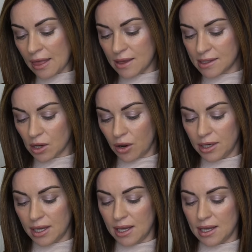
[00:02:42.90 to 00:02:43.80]
This
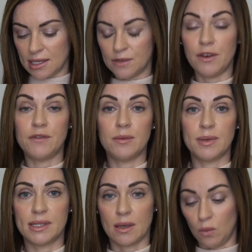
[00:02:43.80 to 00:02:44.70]
coat here is
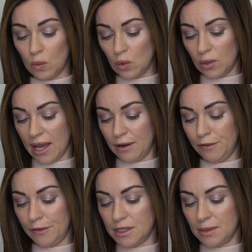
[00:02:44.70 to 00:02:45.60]
50% wool and
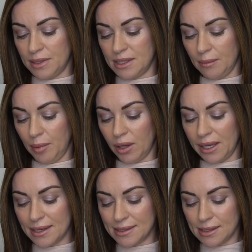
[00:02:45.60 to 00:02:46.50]
50%
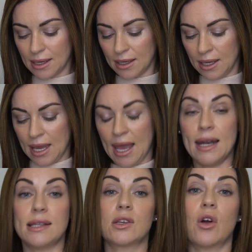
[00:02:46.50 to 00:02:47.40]
polyester,
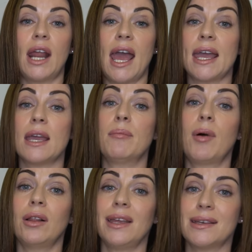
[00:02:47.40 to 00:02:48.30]
and it's got a
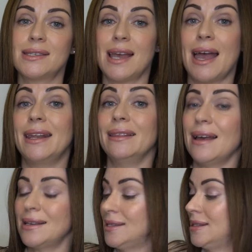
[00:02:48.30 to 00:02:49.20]
polyester and
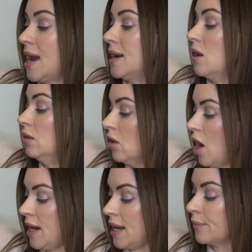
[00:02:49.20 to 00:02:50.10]
elastane
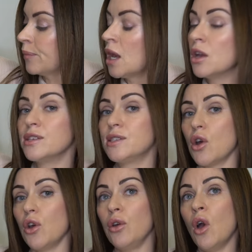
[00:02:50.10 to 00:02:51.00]
lining.
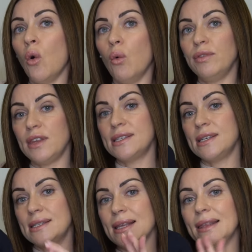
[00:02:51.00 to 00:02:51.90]
So this
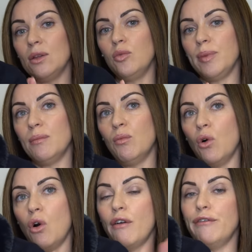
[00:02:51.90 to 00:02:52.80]
is a little bit
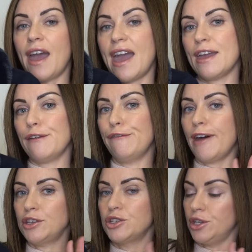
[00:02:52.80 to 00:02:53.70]
more of a
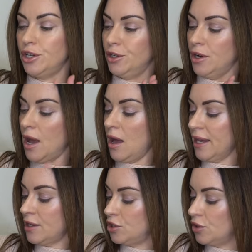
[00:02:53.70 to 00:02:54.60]
fashion, I
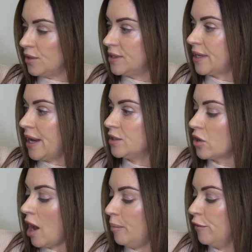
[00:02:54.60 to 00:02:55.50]
guess you could say,
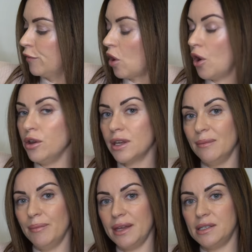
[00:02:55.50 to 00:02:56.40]
type of coat
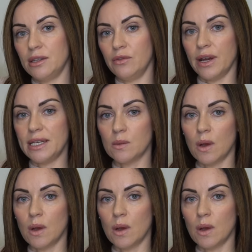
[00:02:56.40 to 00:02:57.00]
compared to the Reese